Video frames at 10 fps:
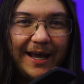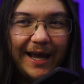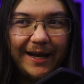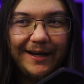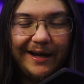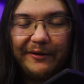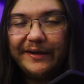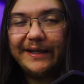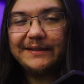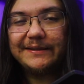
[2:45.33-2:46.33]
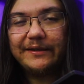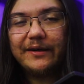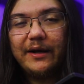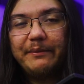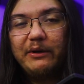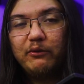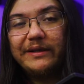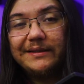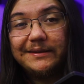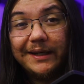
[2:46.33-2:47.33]
And nowadays they're coming
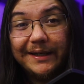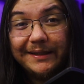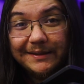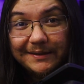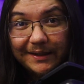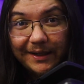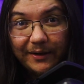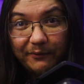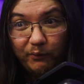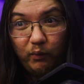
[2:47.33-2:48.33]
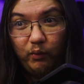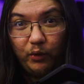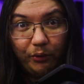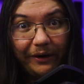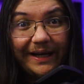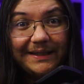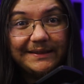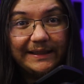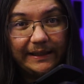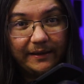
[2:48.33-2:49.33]
with tons of
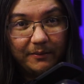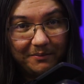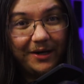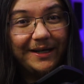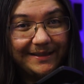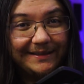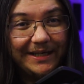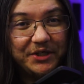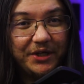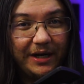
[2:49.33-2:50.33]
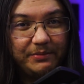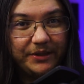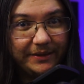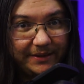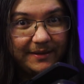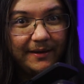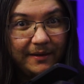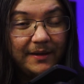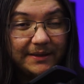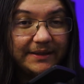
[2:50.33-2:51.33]
crazy monetization options.
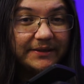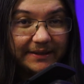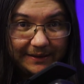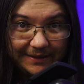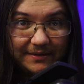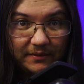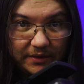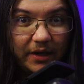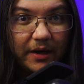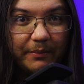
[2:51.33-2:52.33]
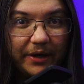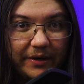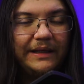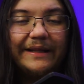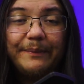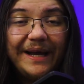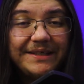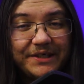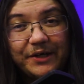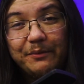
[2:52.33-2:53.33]
Seriously, let's talk about it. In the
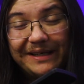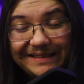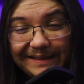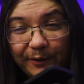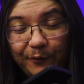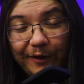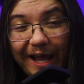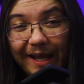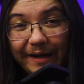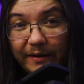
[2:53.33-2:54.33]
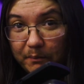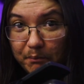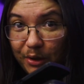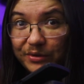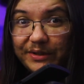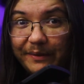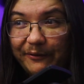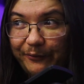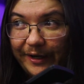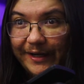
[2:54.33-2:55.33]
past year, myself and most of my
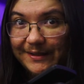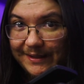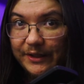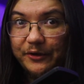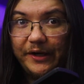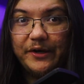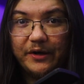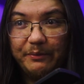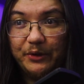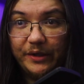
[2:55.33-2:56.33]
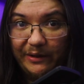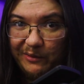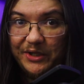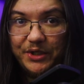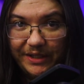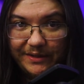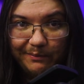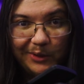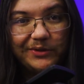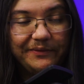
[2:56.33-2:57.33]
friends in the creator community, which is
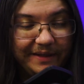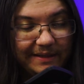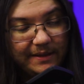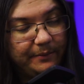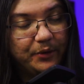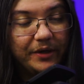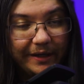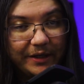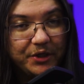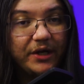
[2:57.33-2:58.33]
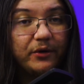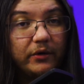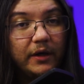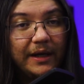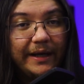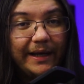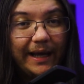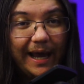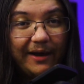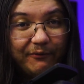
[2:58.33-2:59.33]
most of this community in general,
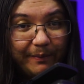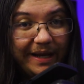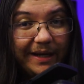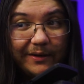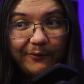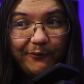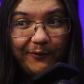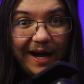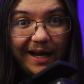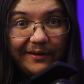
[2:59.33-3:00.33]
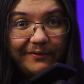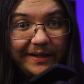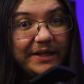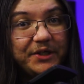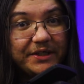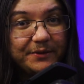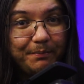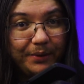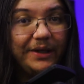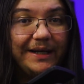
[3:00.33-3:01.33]
have made 5 digits
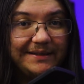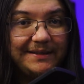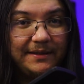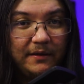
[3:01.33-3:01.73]
plus